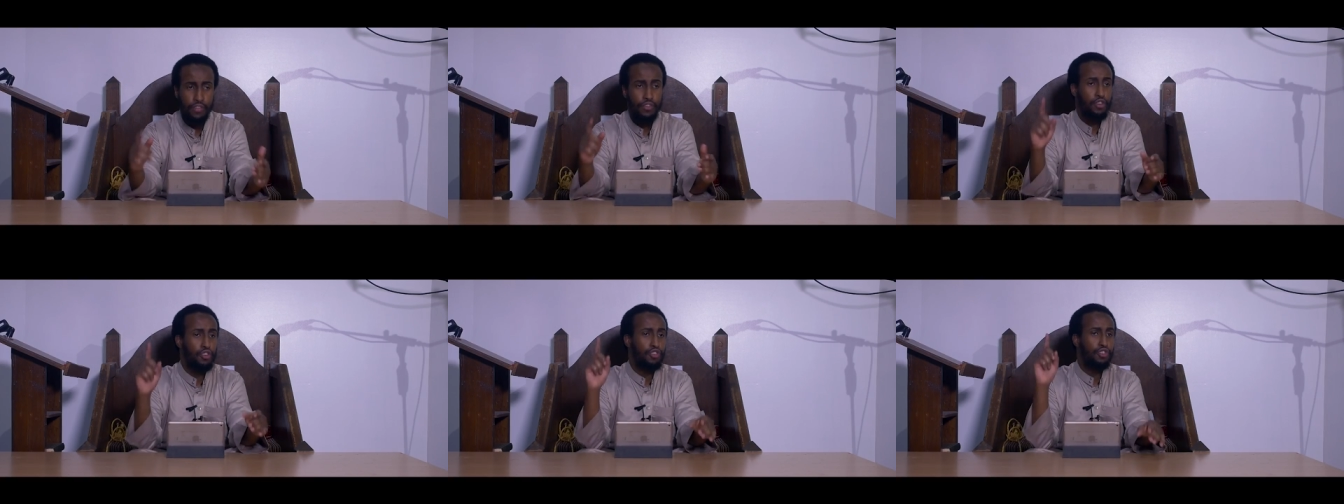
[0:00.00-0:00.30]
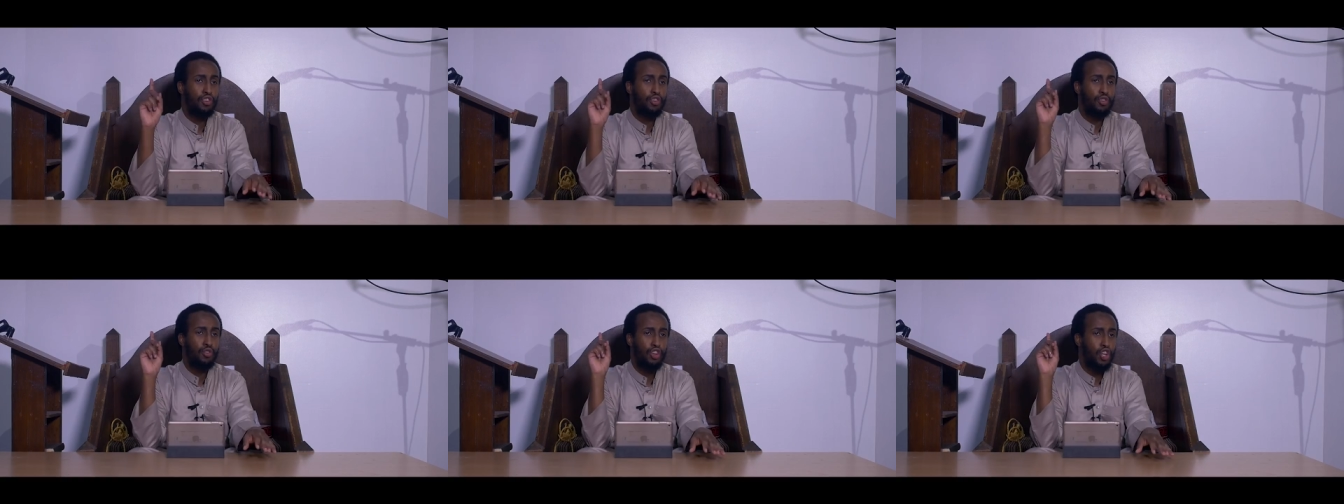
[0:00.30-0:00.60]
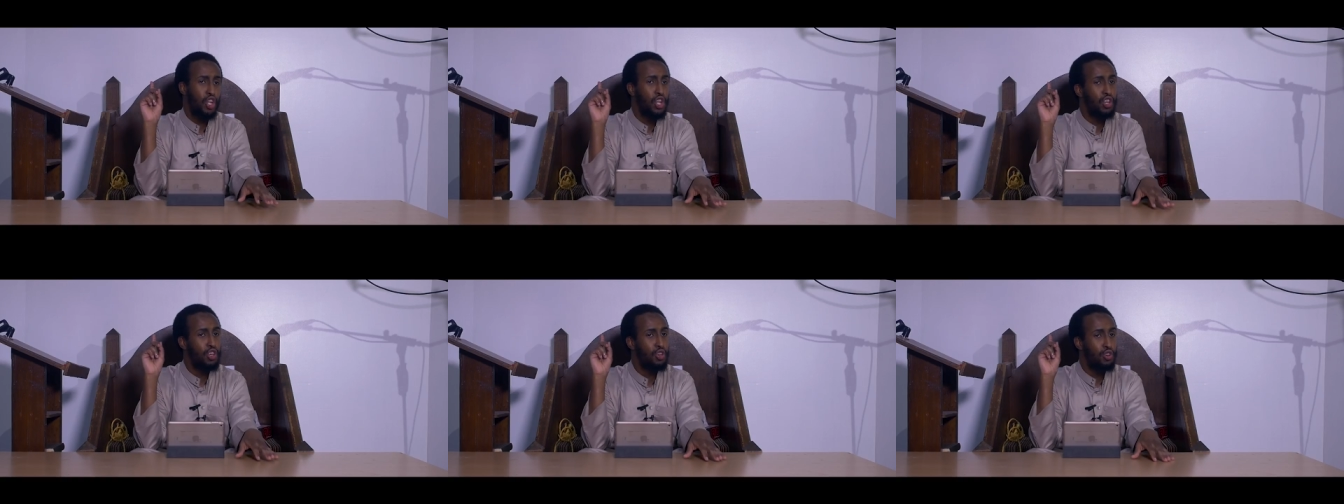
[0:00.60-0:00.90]
of you should,
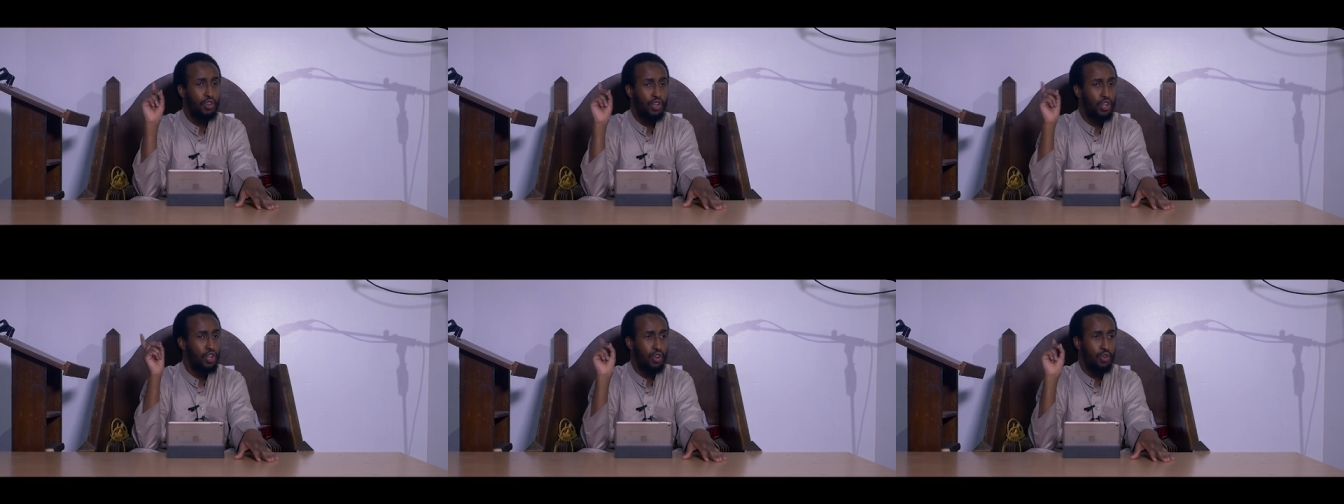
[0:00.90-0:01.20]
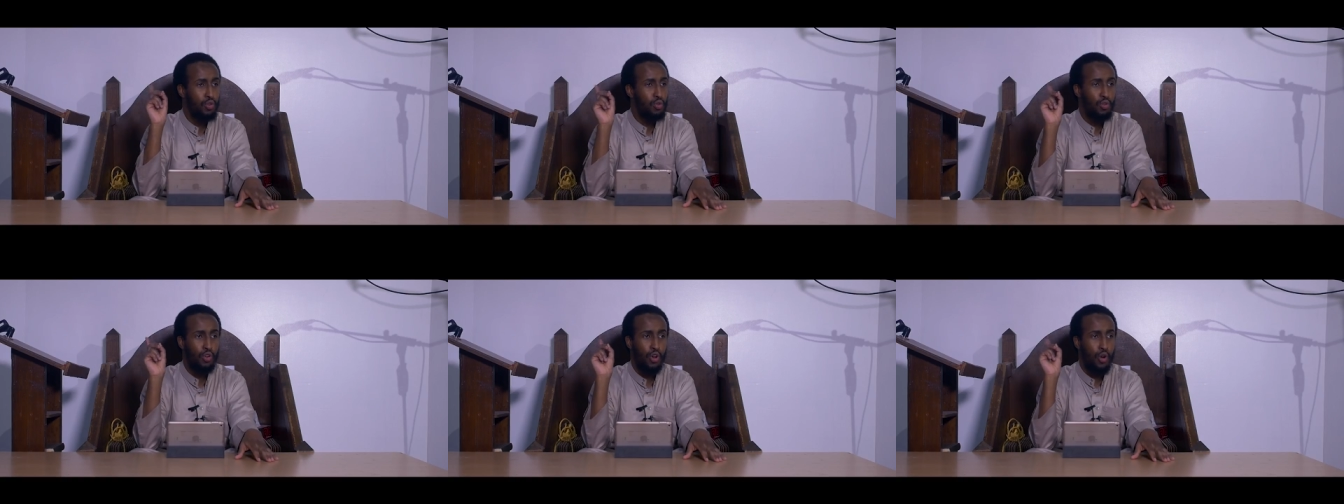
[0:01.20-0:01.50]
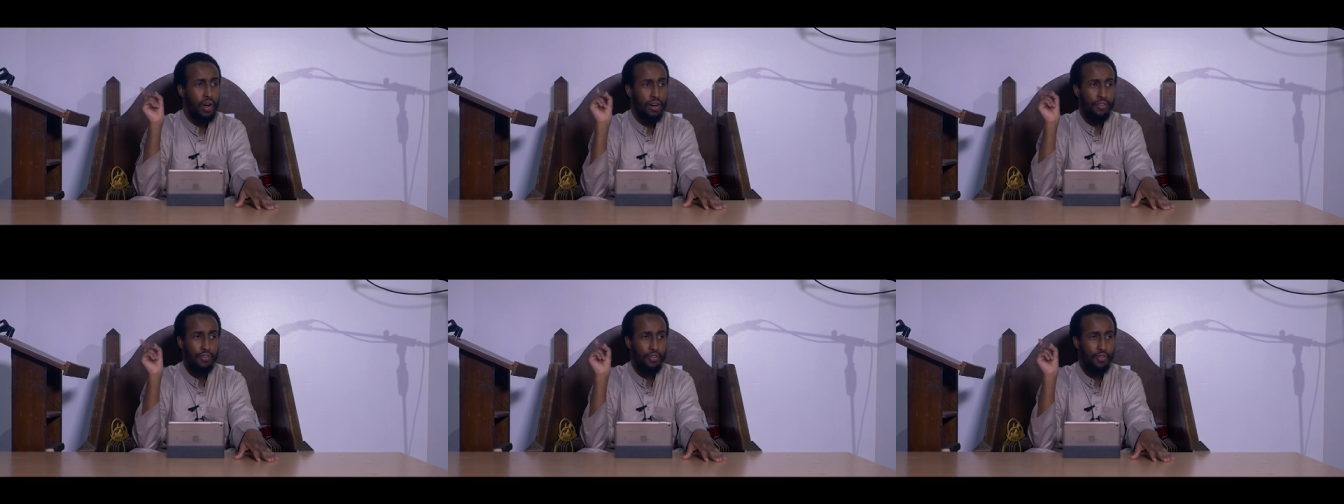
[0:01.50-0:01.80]
shouldn't, shouldn't all
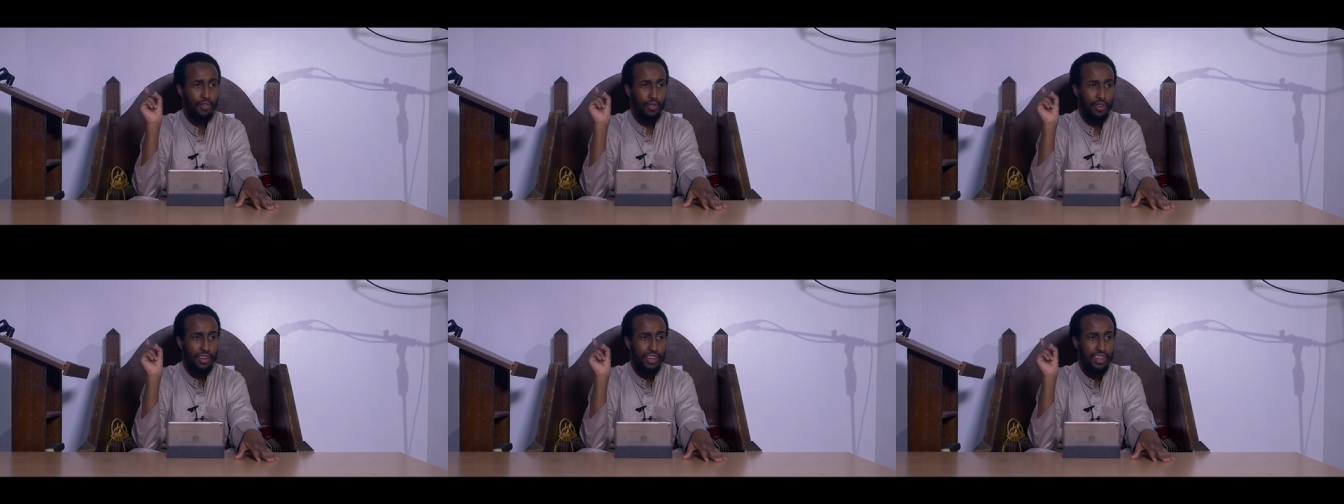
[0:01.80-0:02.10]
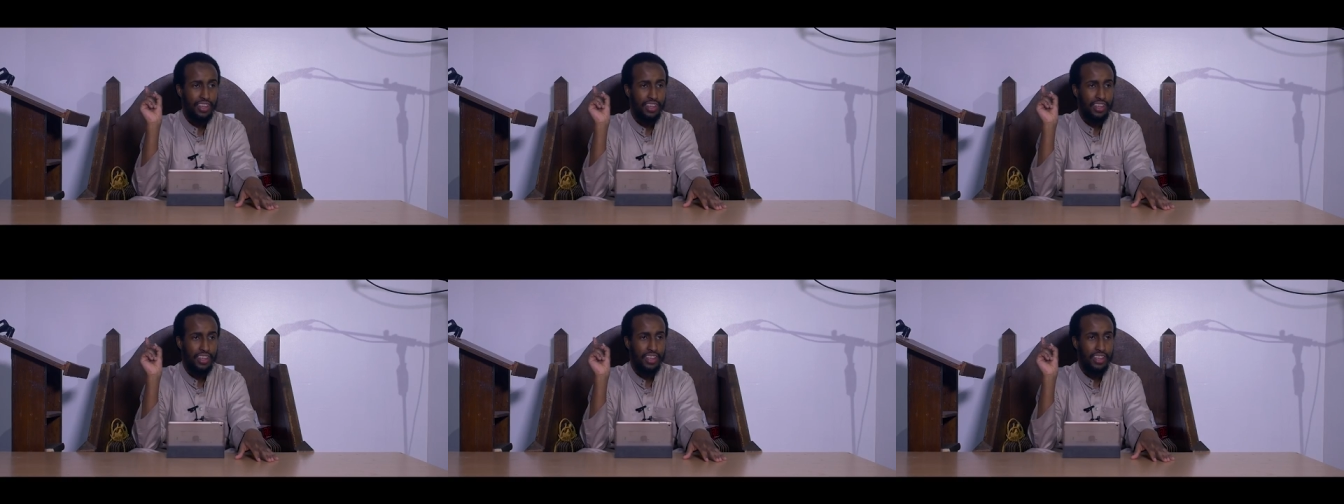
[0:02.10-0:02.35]
go out for food.